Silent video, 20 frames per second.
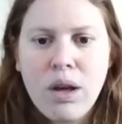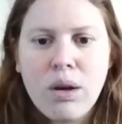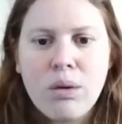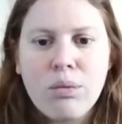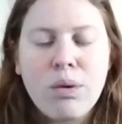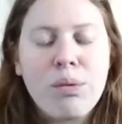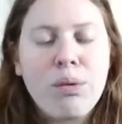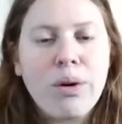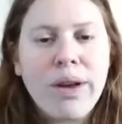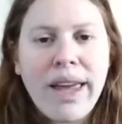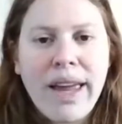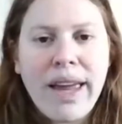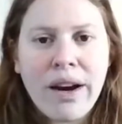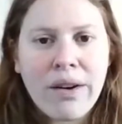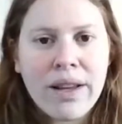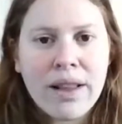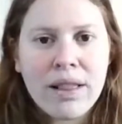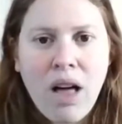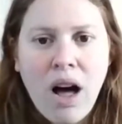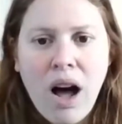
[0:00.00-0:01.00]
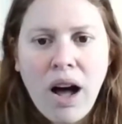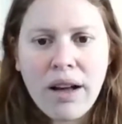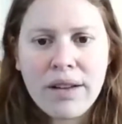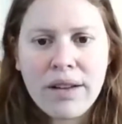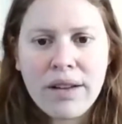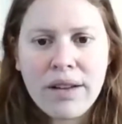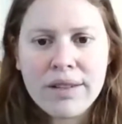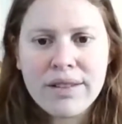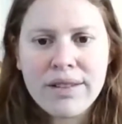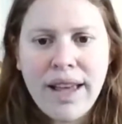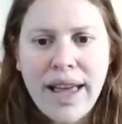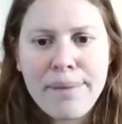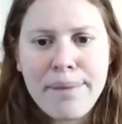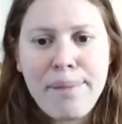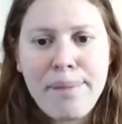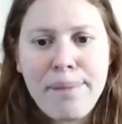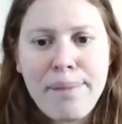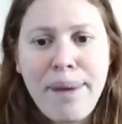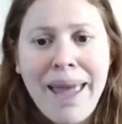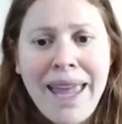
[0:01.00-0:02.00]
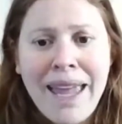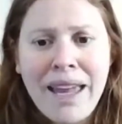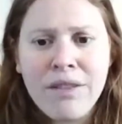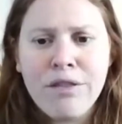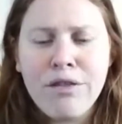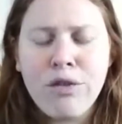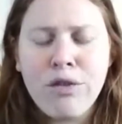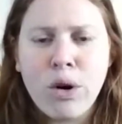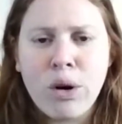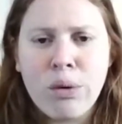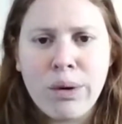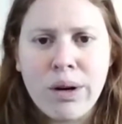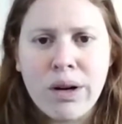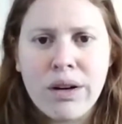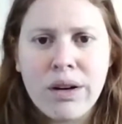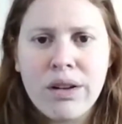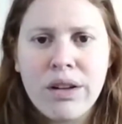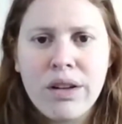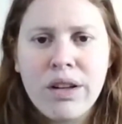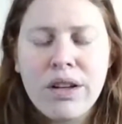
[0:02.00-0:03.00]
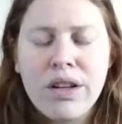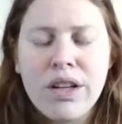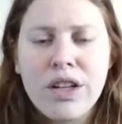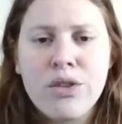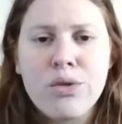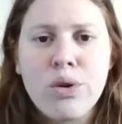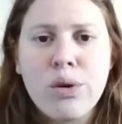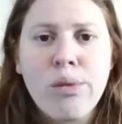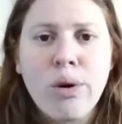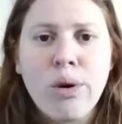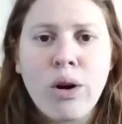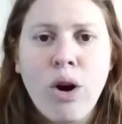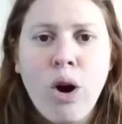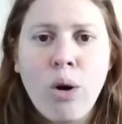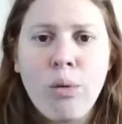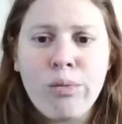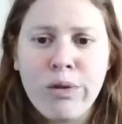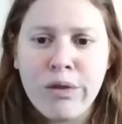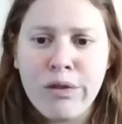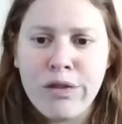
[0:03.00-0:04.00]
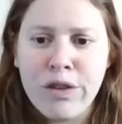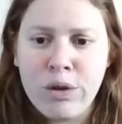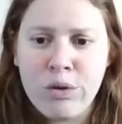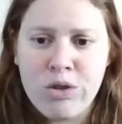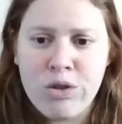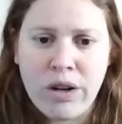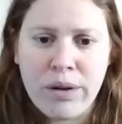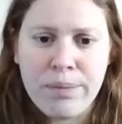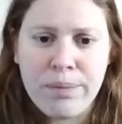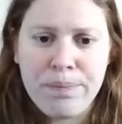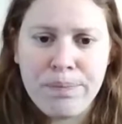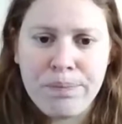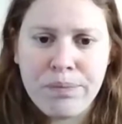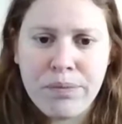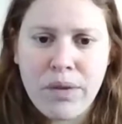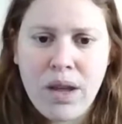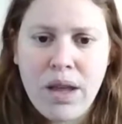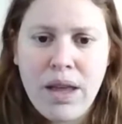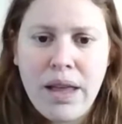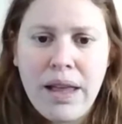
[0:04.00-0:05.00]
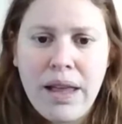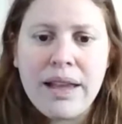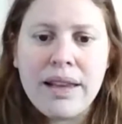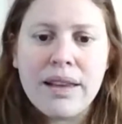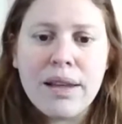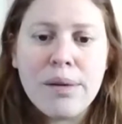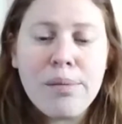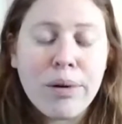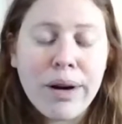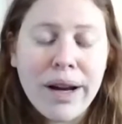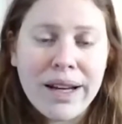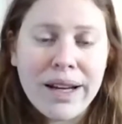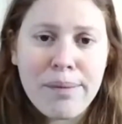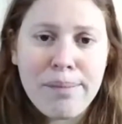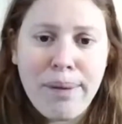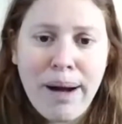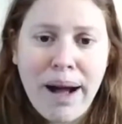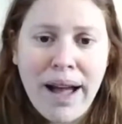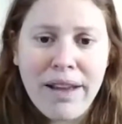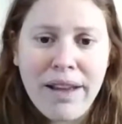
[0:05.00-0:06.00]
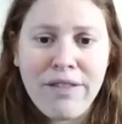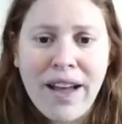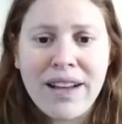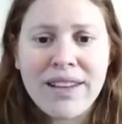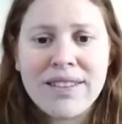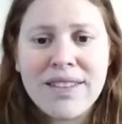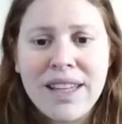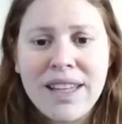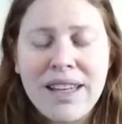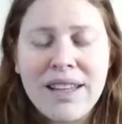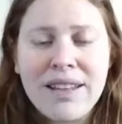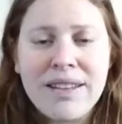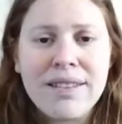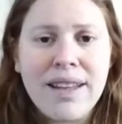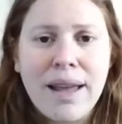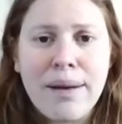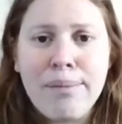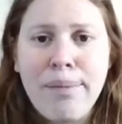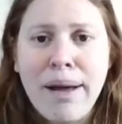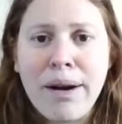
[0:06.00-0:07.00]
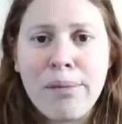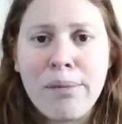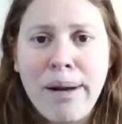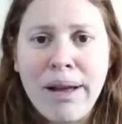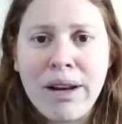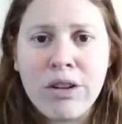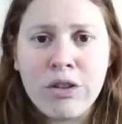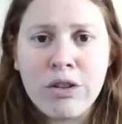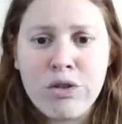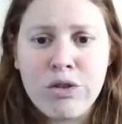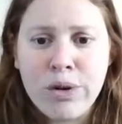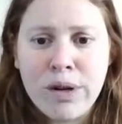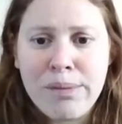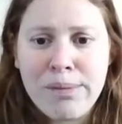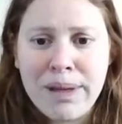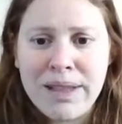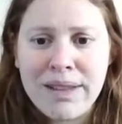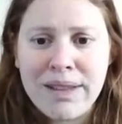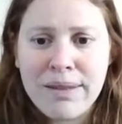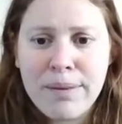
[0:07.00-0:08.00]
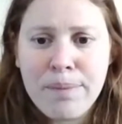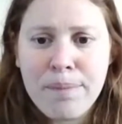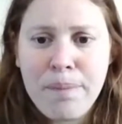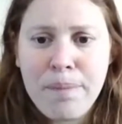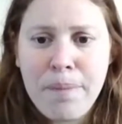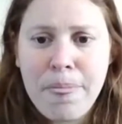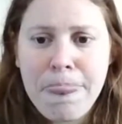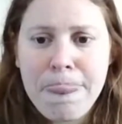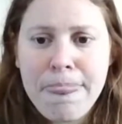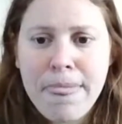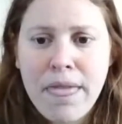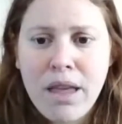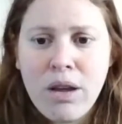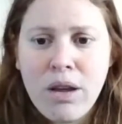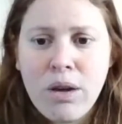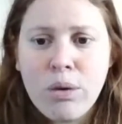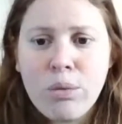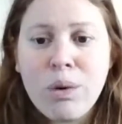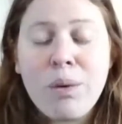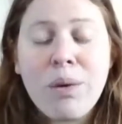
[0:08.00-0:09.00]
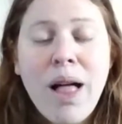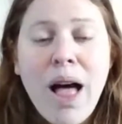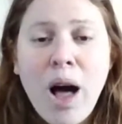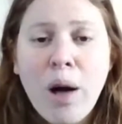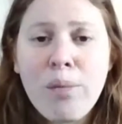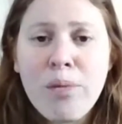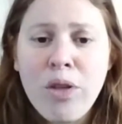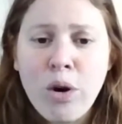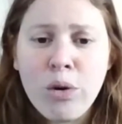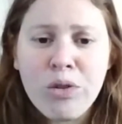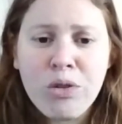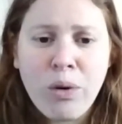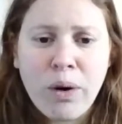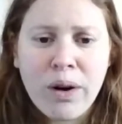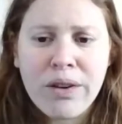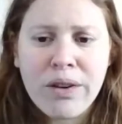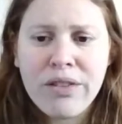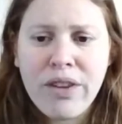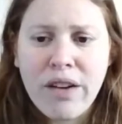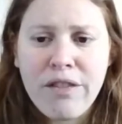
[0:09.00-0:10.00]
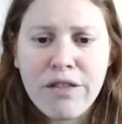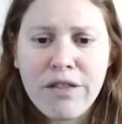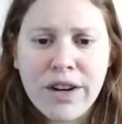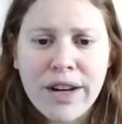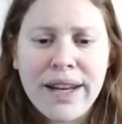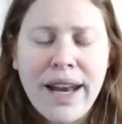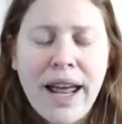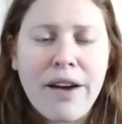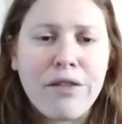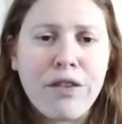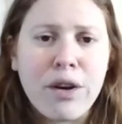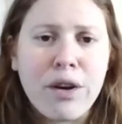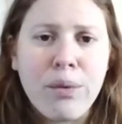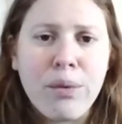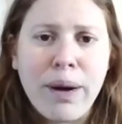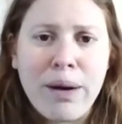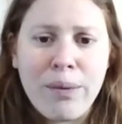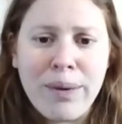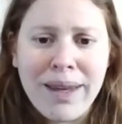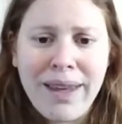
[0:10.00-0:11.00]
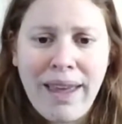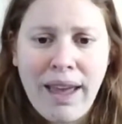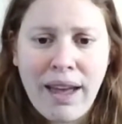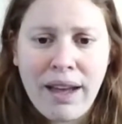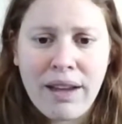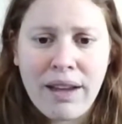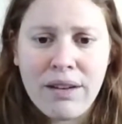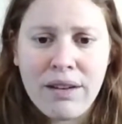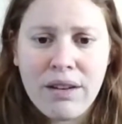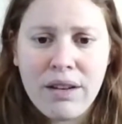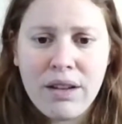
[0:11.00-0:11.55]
We will carry loss and pain forward into a more hopeful future, liberated by vaccines and better medical treatments. We will help those who are suffering in every way we can.